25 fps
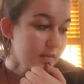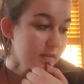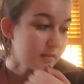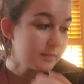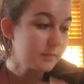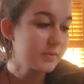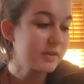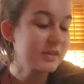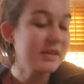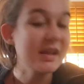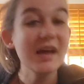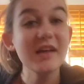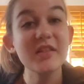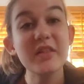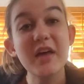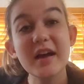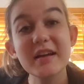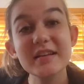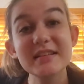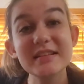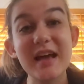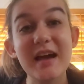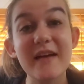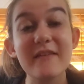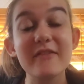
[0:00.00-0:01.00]
But yeah, that
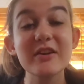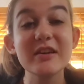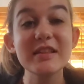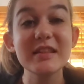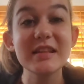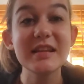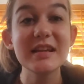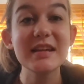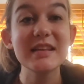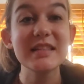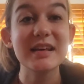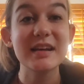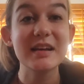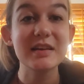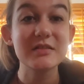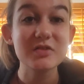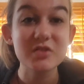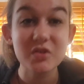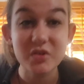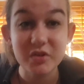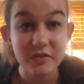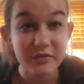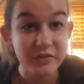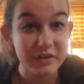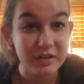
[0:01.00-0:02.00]
is everything that I've
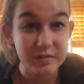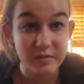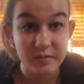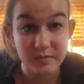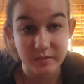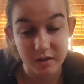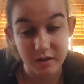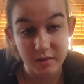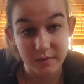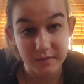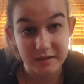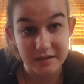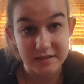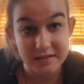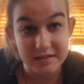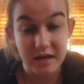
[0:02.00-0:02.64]
sold on Facebook Marketplace.